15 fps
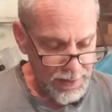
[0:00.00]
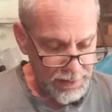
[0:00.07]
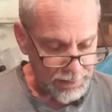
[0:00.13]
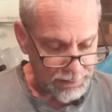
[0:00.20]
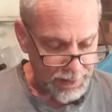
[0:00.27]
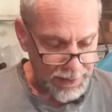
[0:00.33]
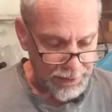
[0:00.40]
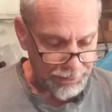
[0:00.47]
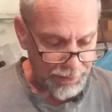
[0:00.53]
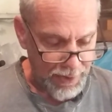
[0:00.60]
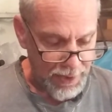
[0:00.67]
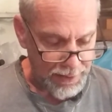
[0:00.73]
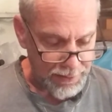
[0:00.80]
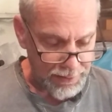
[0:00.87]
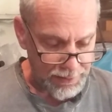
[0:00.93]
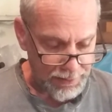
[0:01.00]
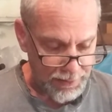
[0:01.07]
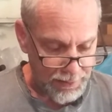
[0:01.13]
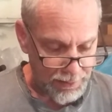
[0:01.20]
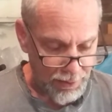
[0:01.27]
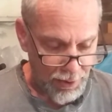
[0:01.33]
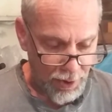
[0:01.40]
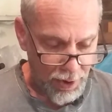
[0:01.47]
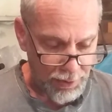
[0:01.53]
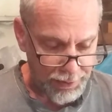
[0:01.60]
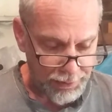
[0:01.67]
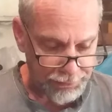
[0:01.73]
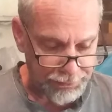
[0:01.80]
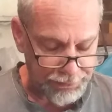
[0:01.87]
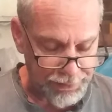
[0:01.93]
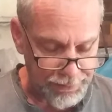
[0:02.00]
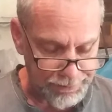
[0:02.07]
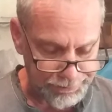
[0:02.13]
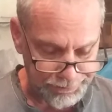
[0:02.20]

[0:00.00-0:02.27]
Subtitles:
Later on in August,